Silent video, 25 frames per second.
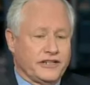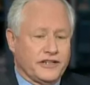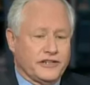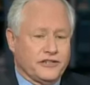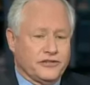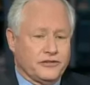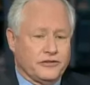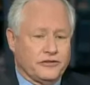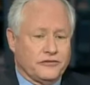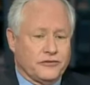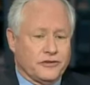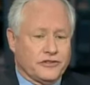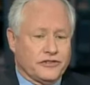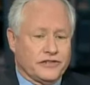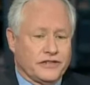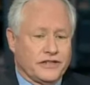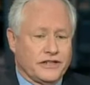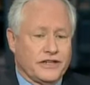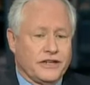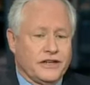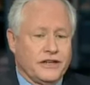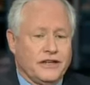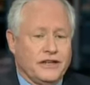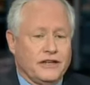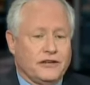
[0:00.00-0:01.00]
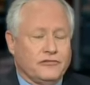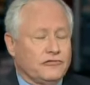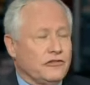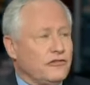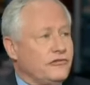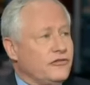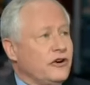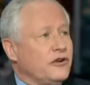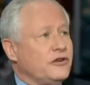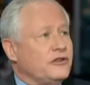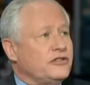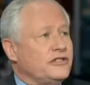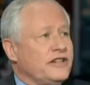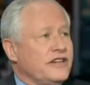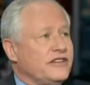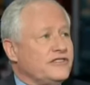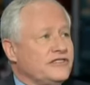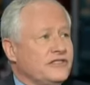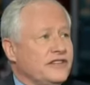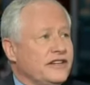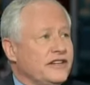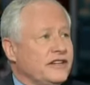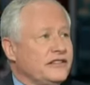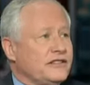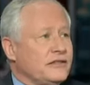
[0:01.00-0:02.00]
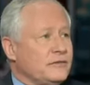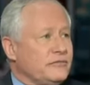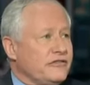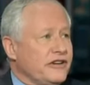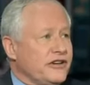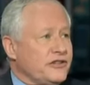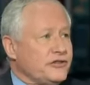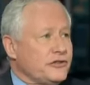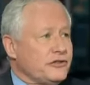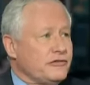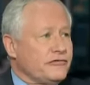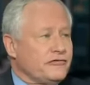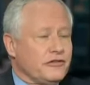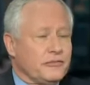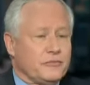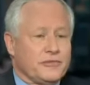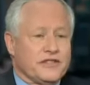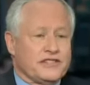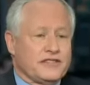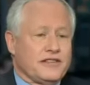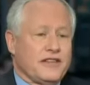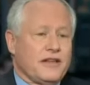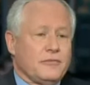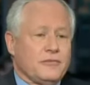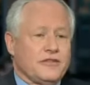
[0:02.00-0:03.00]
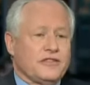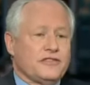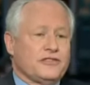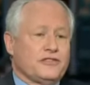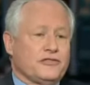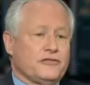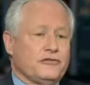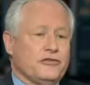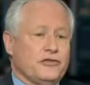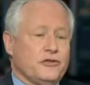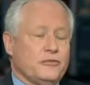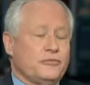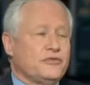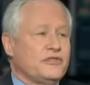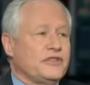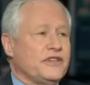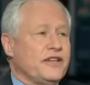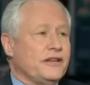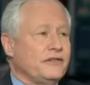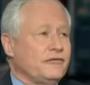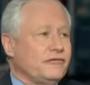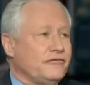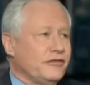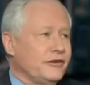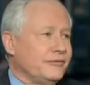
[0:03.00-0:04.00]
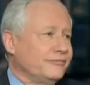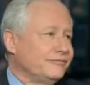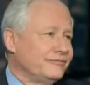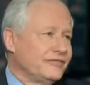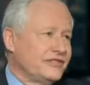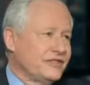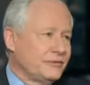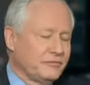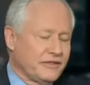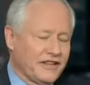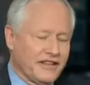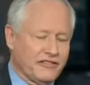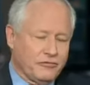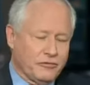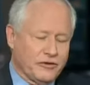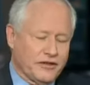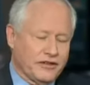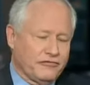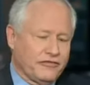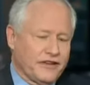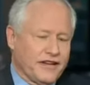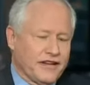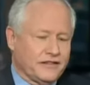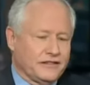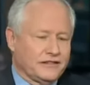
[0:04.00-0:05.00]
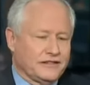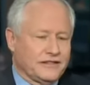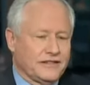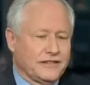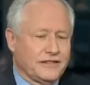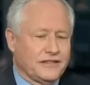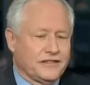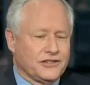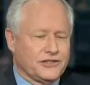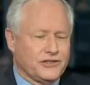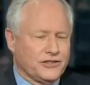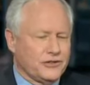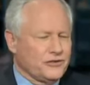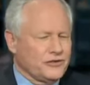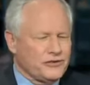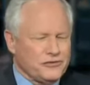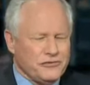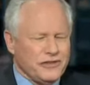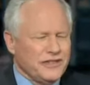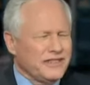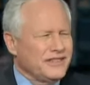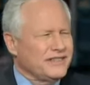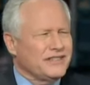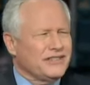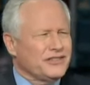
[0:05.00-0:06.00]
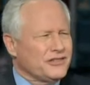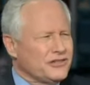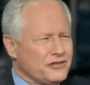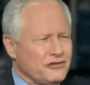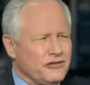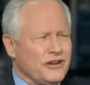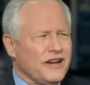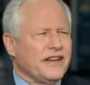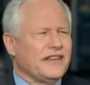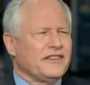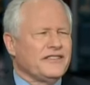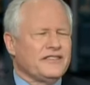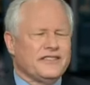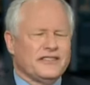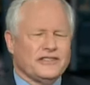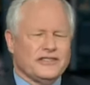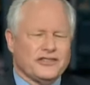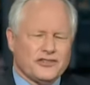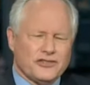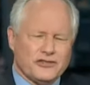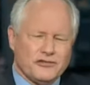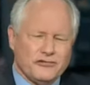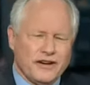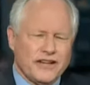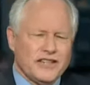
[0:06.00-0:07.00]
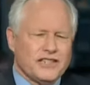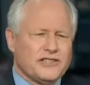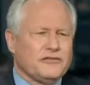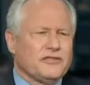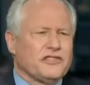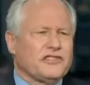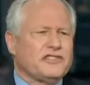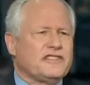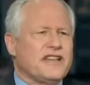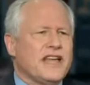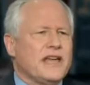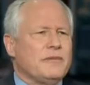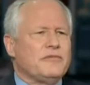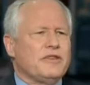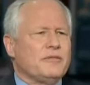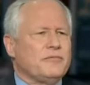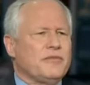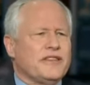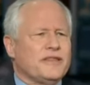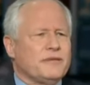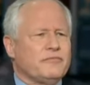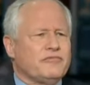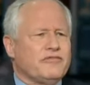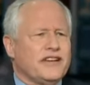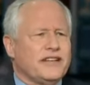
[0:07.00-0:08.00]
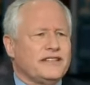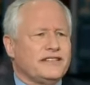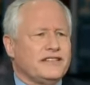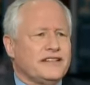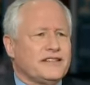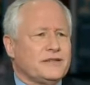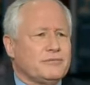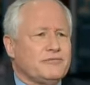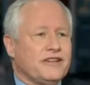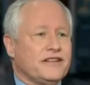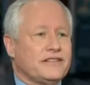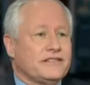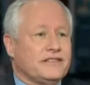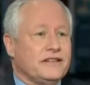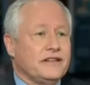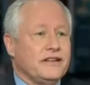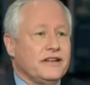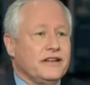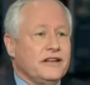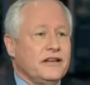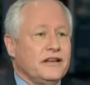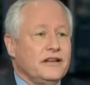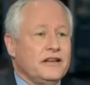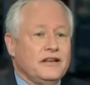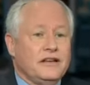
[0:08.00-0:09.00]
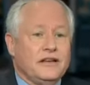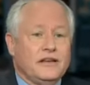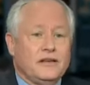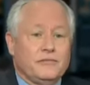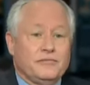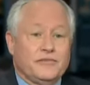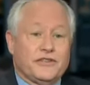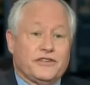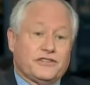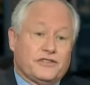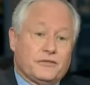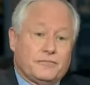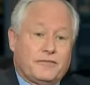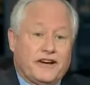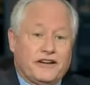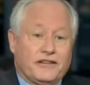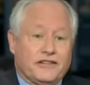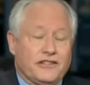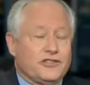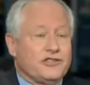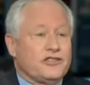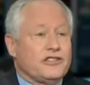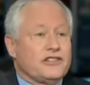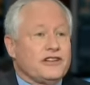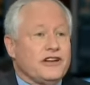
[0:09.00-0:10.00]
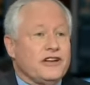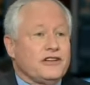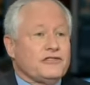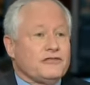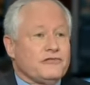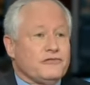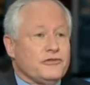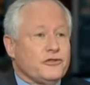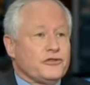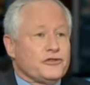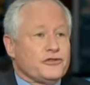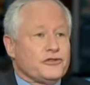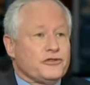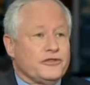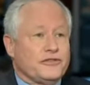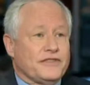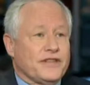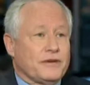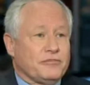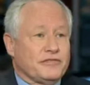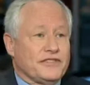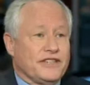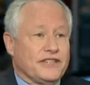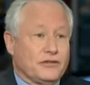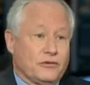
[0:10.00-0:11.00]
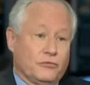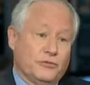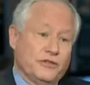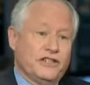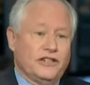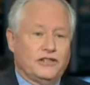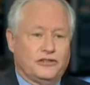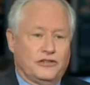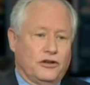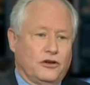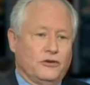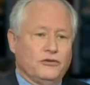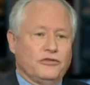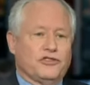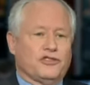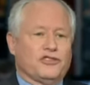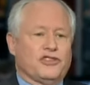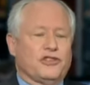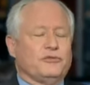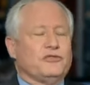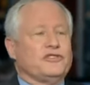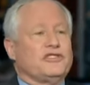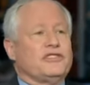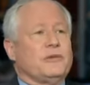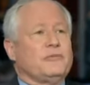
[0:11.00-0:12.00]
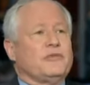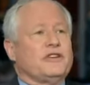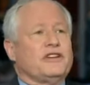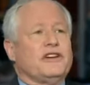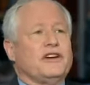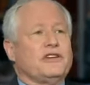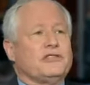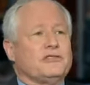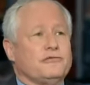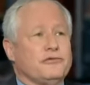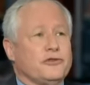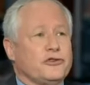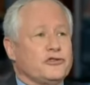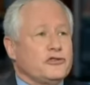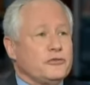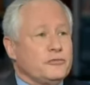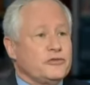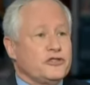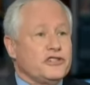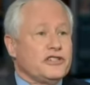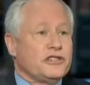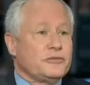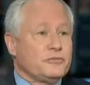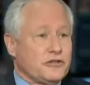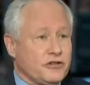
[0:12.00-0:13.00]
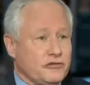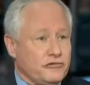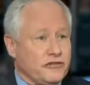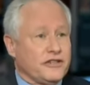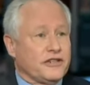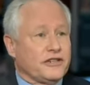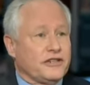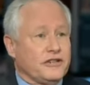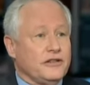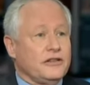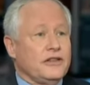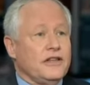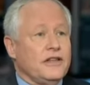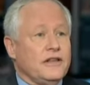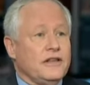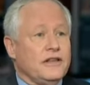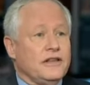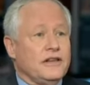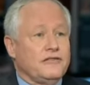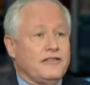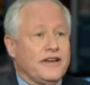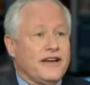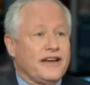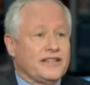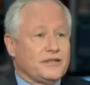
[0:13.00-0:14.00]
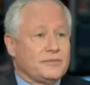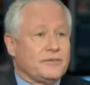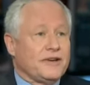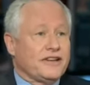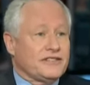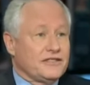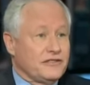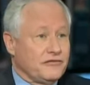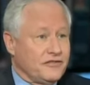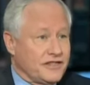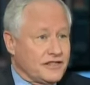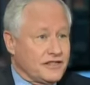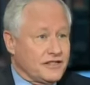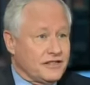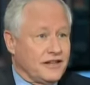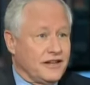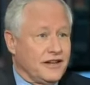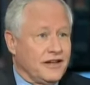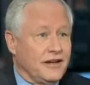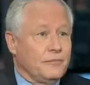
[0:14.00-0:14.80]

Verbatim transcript: Brandeis University revoked yesterday under pressure from Islamist groups and from some left-wing faculty and students. Really a disgrace and Why? a disgraceful statement by the Brandeis president. that? because apparently she's controversial, and they pretend, well, we didn't know that she was somewhat controversial, but she's been critical of aspects of Islam.